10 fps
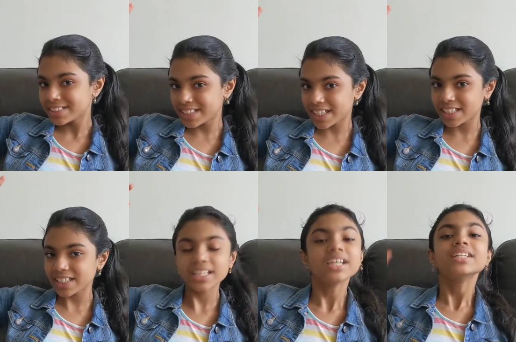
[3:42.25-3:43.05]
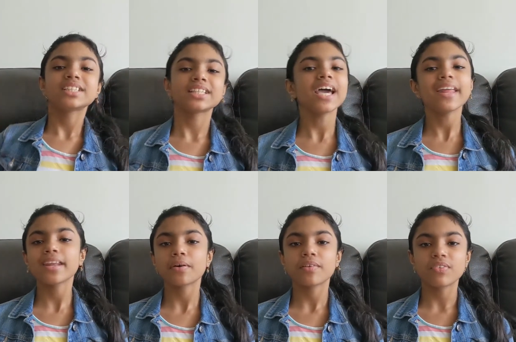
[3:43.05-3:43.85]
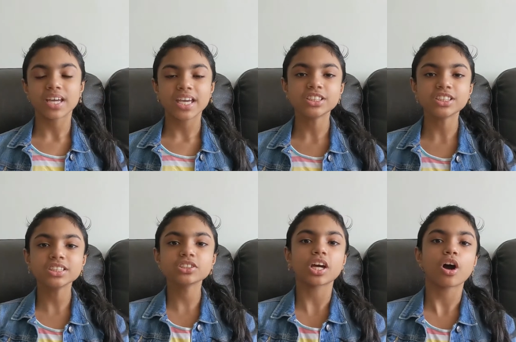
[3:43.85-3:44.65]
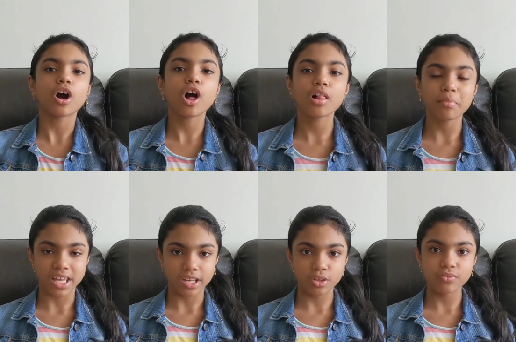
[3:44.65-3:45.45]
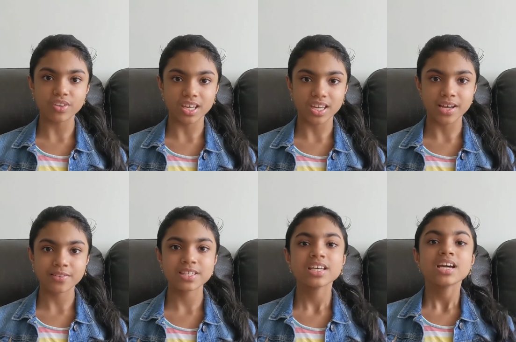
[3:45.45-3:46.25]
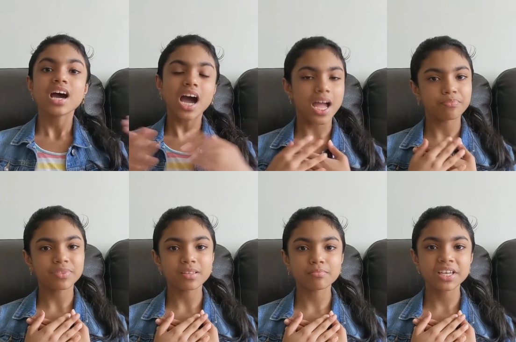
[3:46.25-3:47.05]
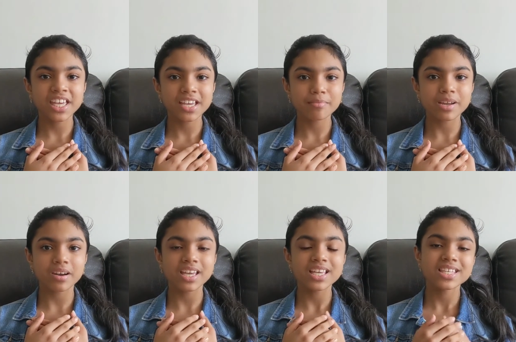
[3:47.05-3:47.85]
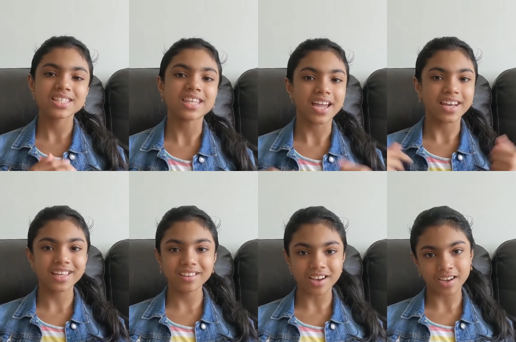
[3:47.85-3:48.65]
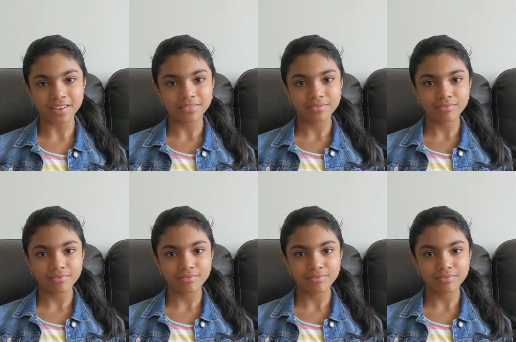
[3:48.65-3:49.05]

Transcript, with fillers: ding, to get notifications on all my new videos. I'm Tanmay Hingmire signing off.